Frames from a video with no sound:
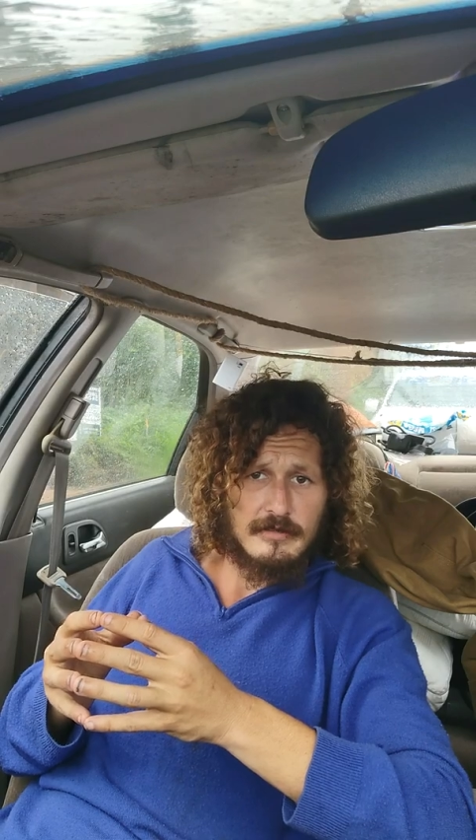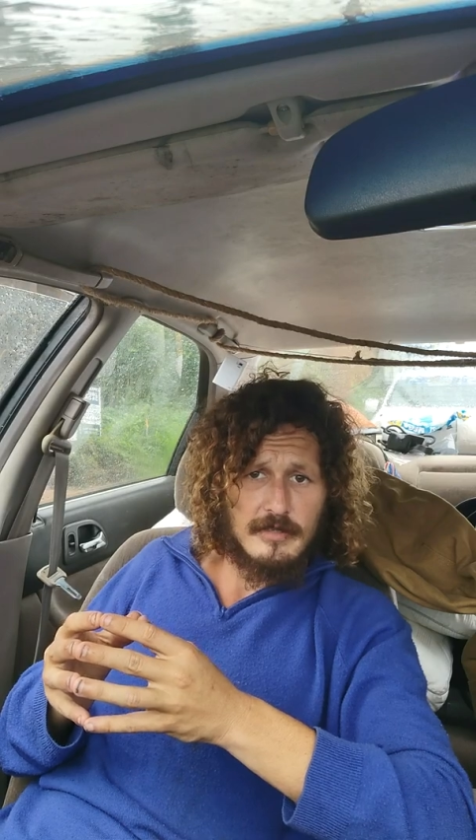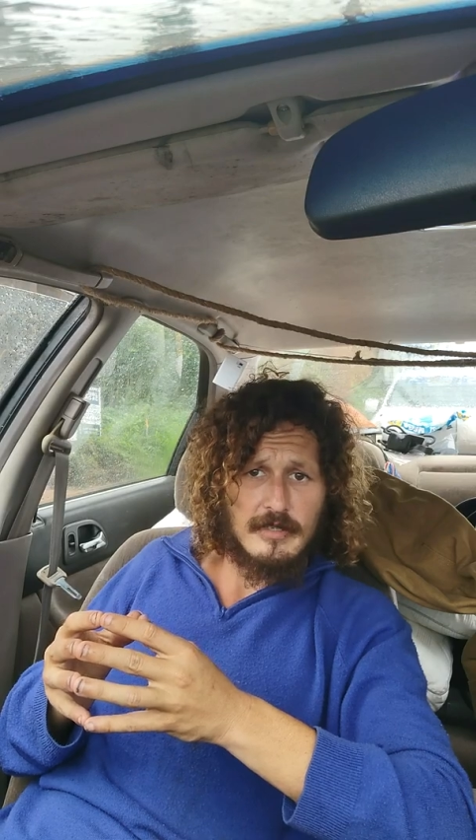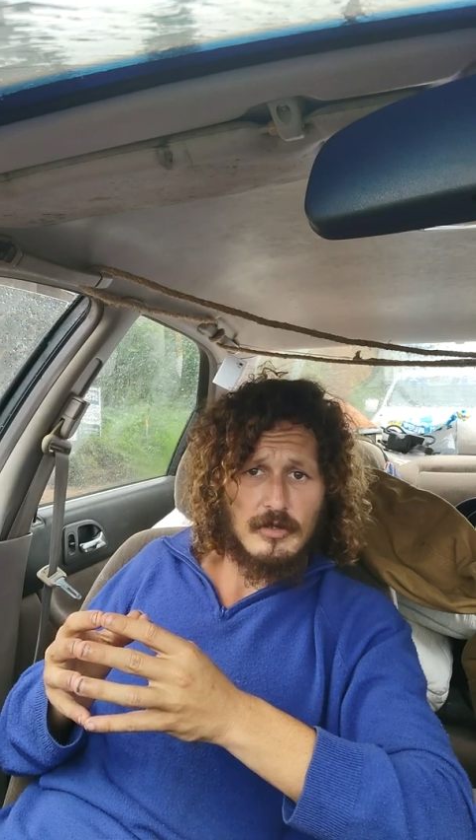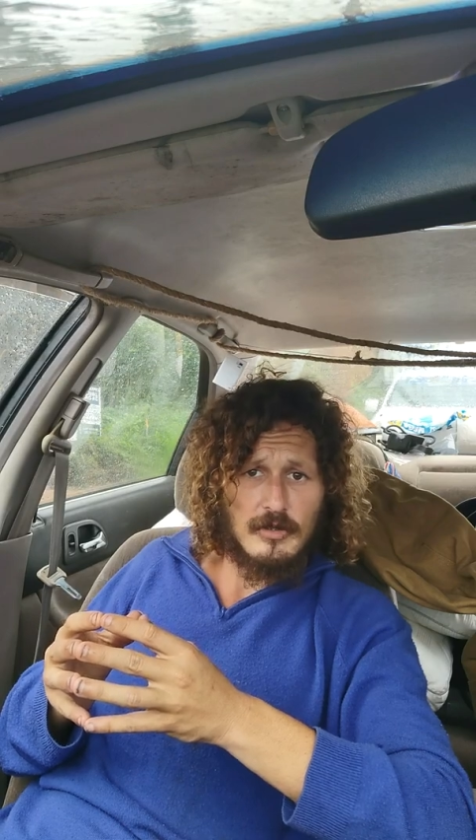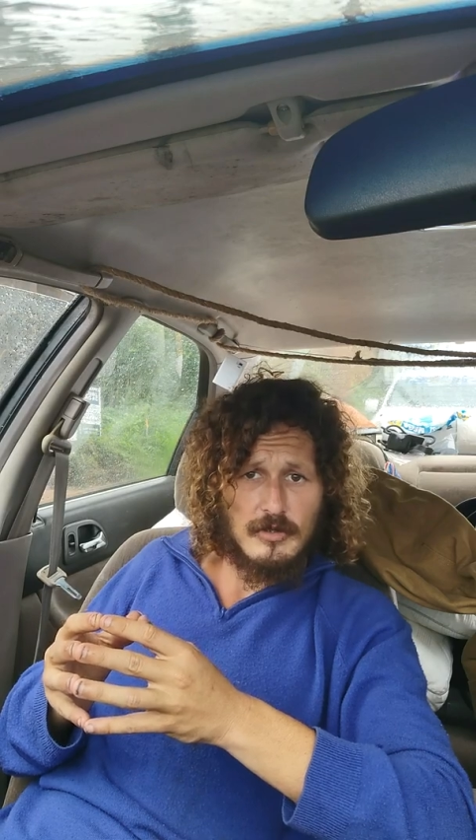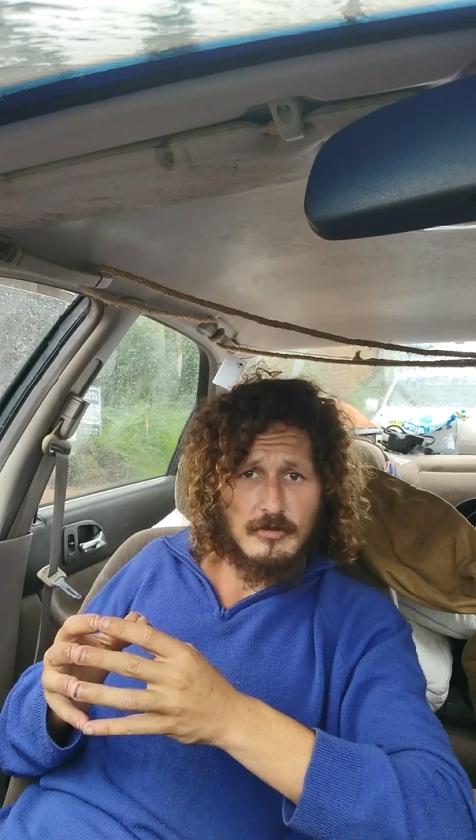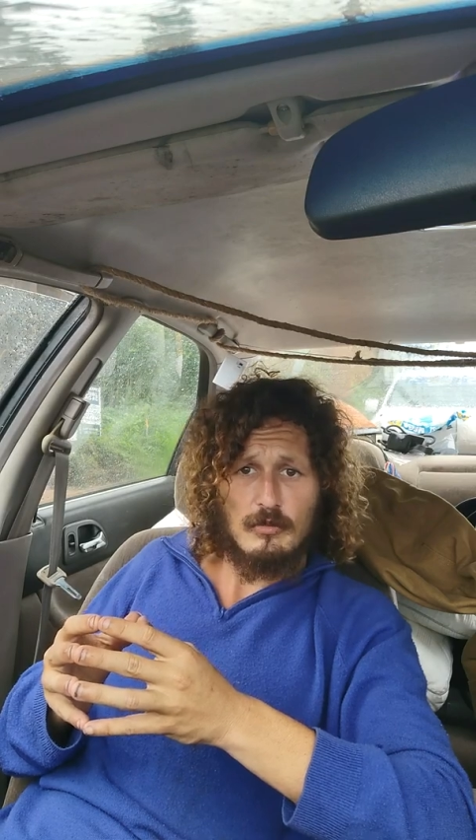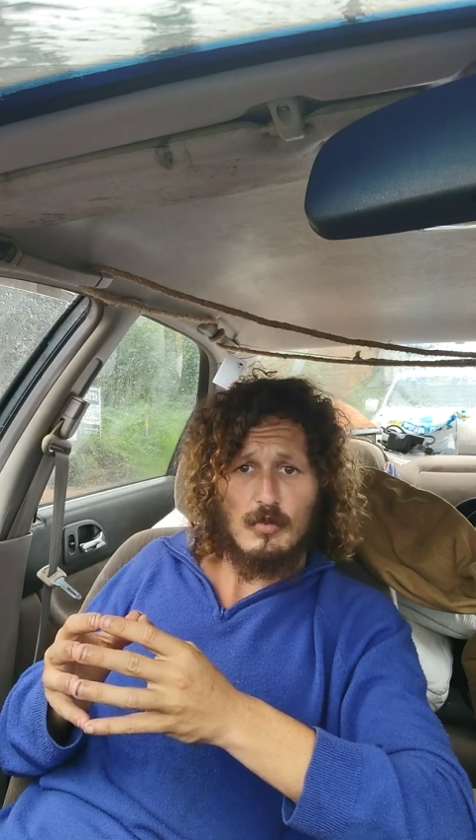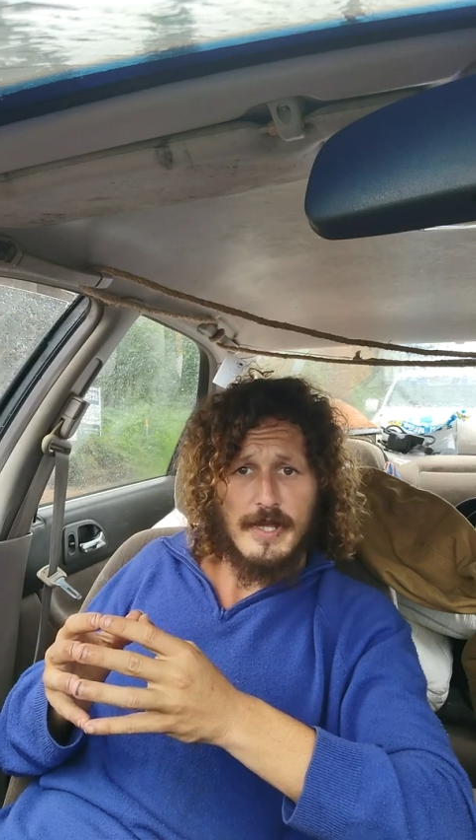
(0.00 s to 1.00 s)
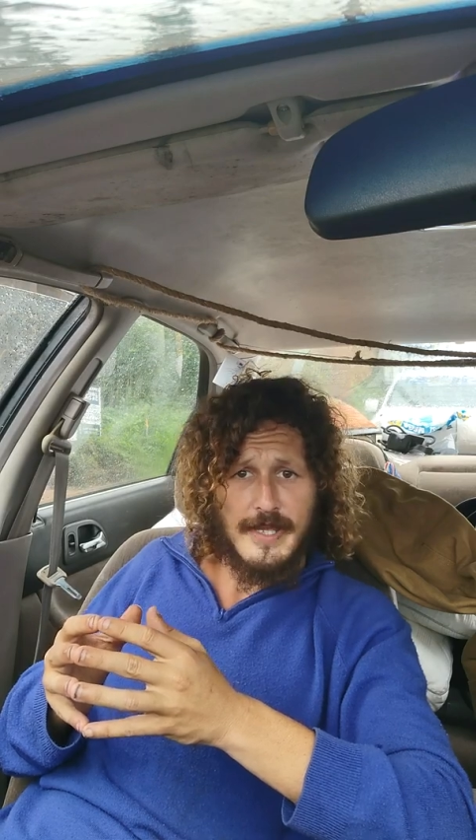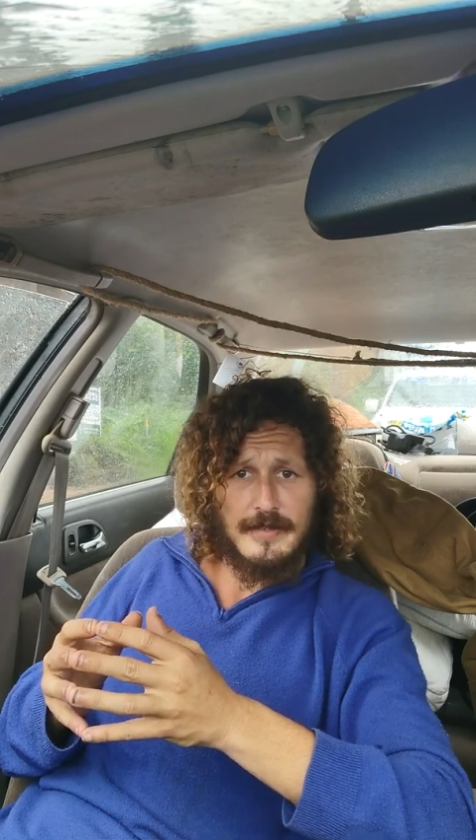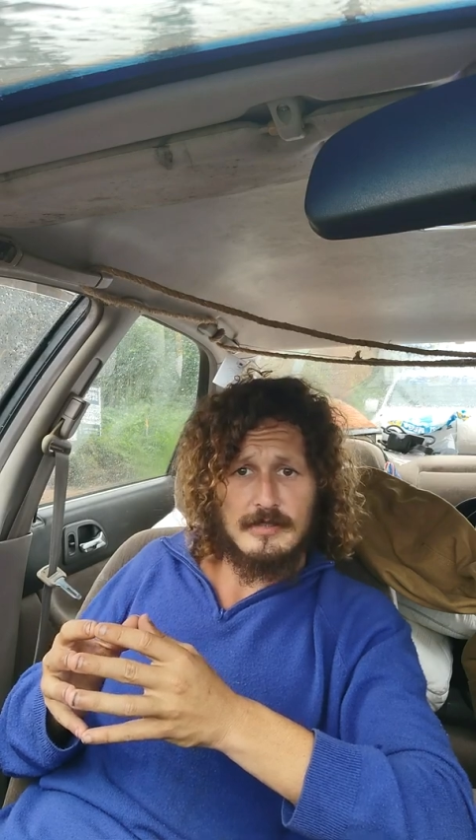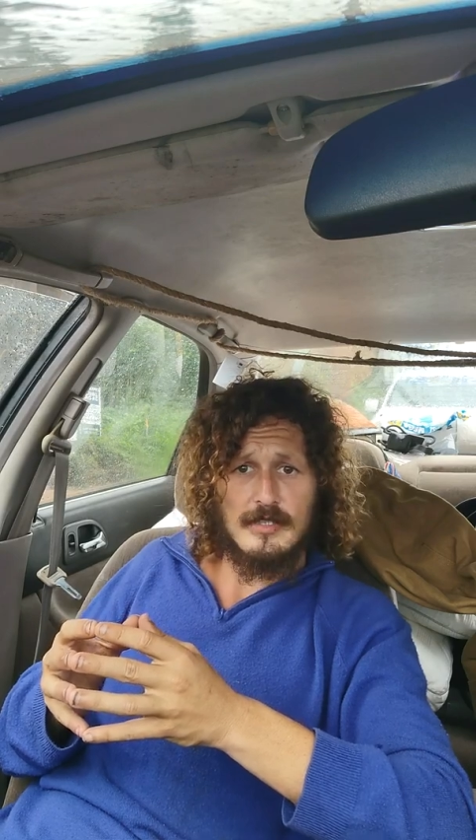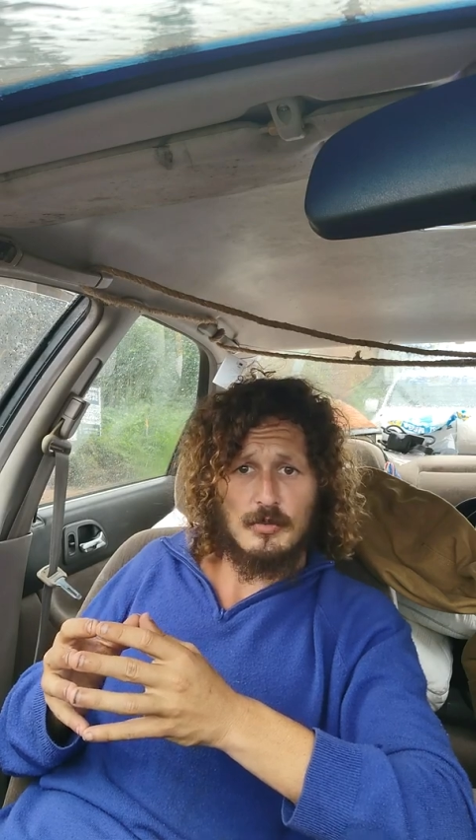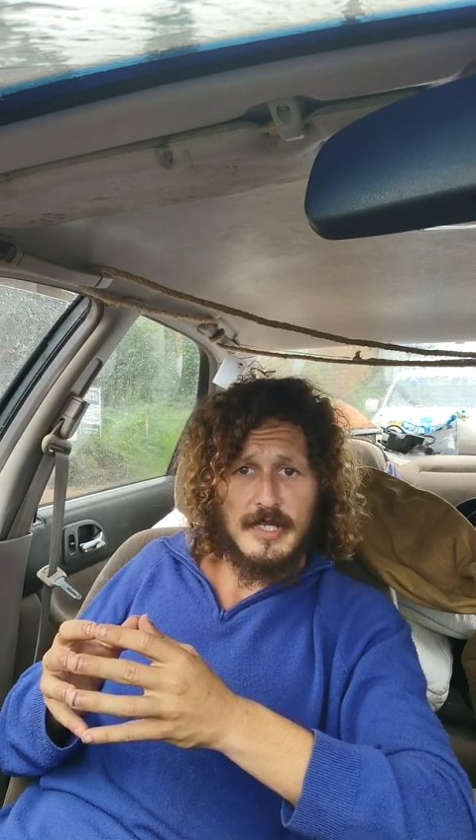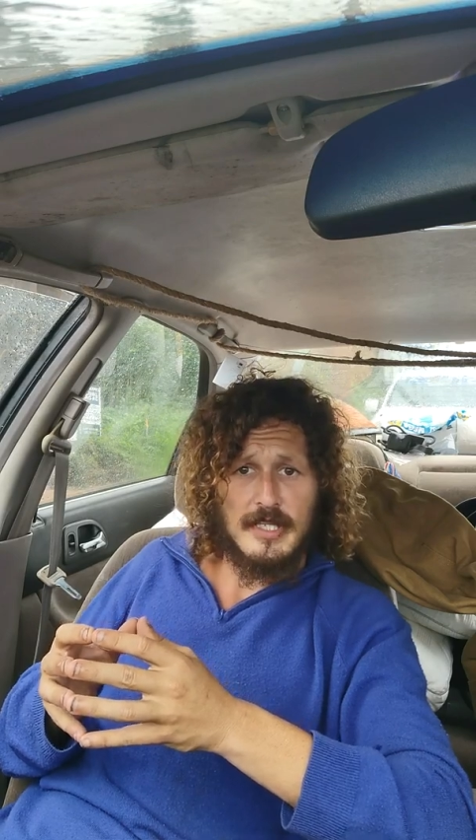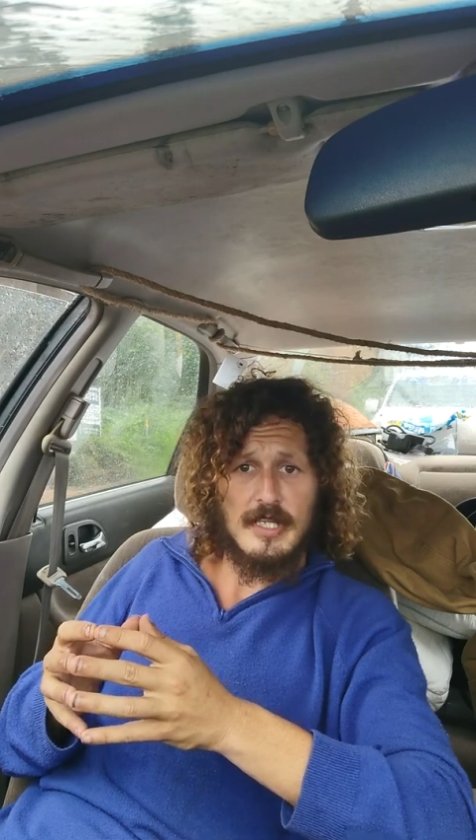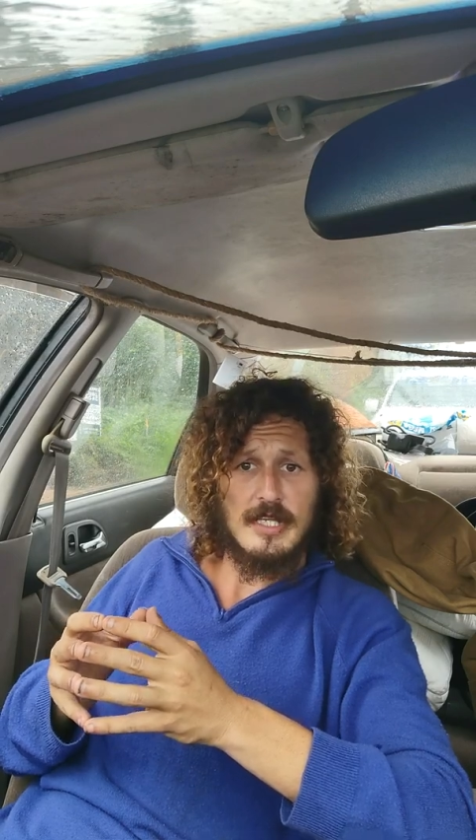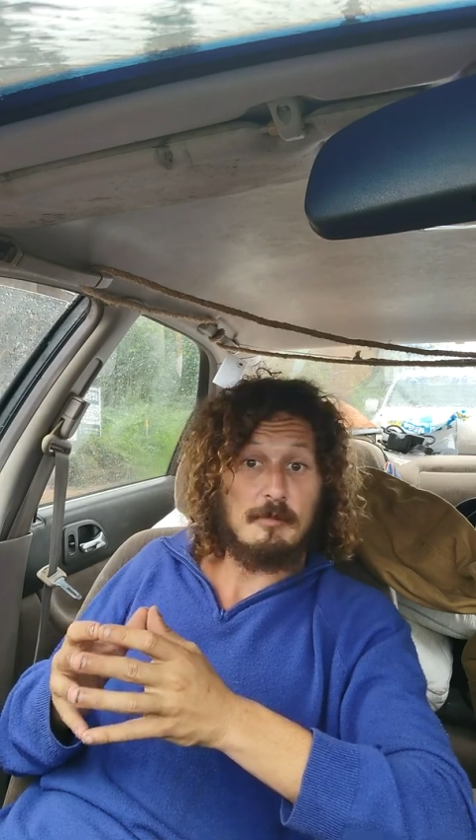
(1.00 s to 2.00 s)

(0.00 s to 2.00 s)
in a good way, in a way that